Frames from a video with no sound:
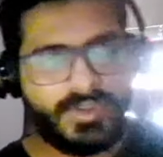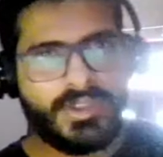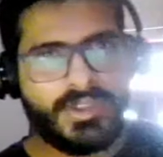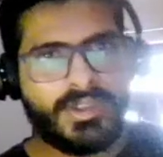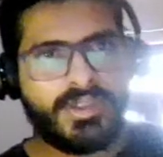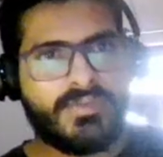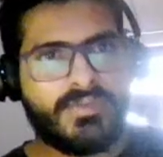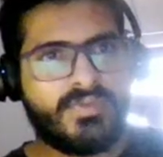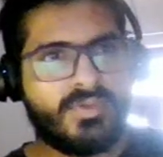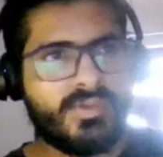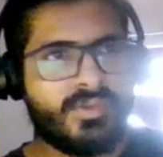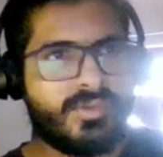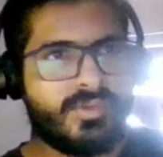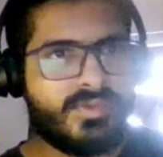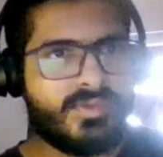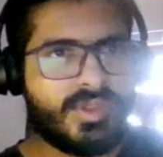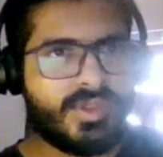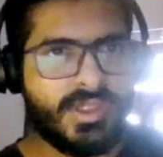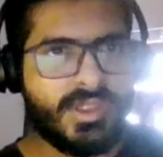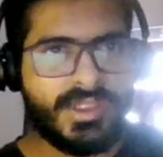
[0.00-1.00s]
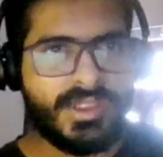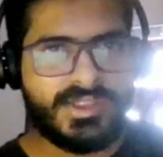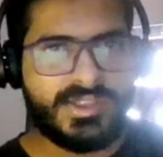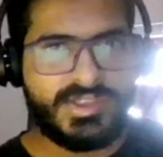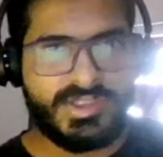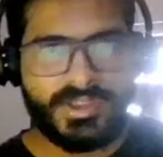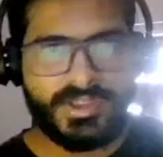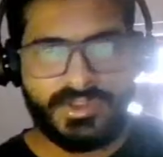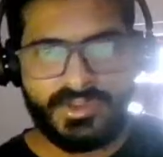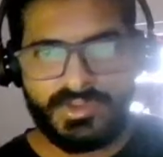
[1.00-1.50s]
have to use
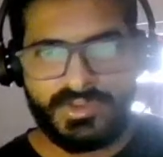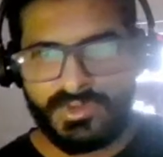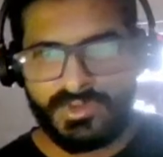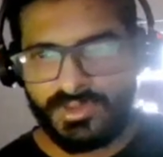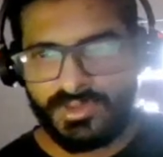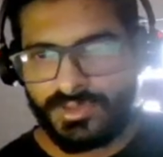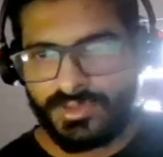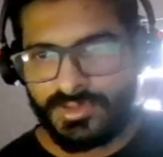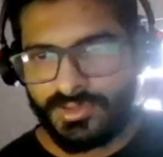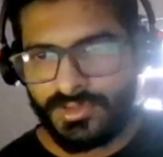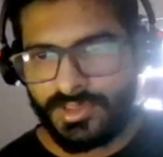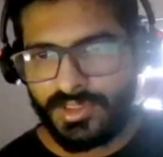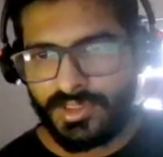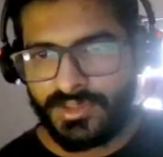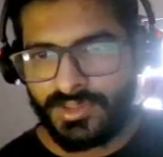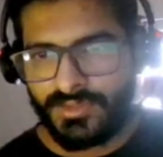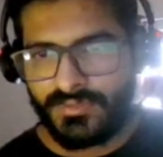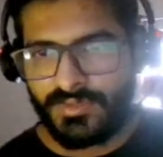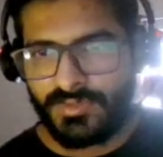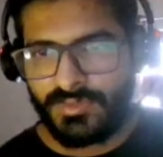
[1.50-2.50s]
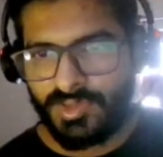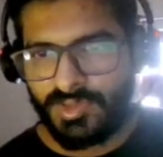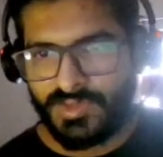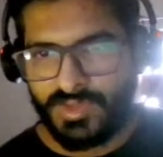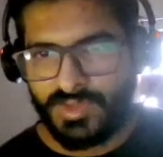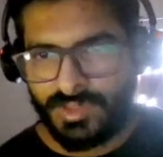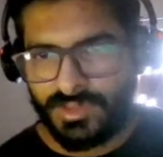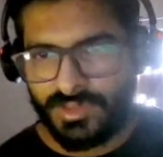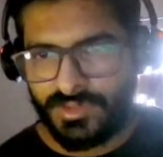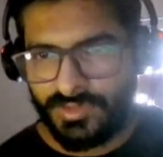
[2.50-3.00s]
collections. I think we missed
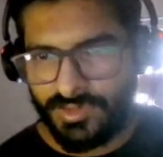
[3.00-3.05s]
S.